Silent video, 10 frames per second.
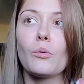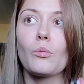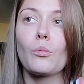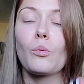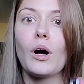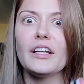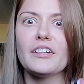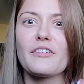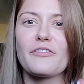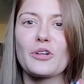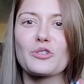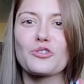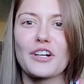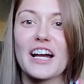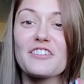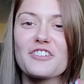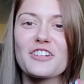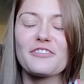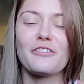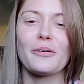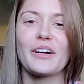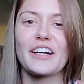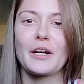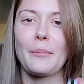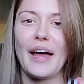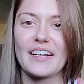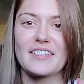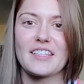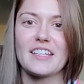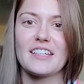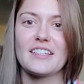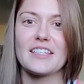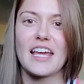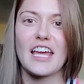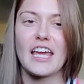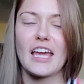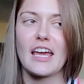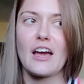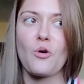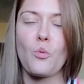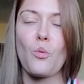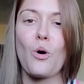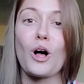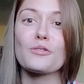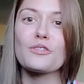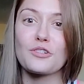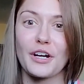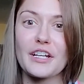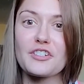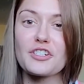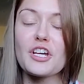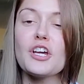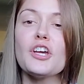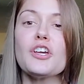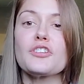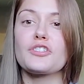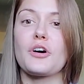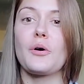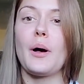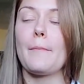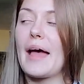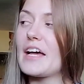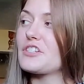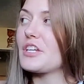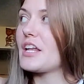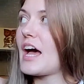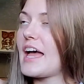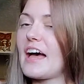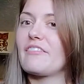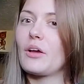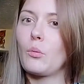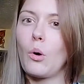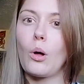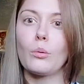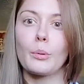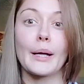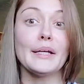wonderful stretch for your pecs is a wall stretch. So imagine I have a wall right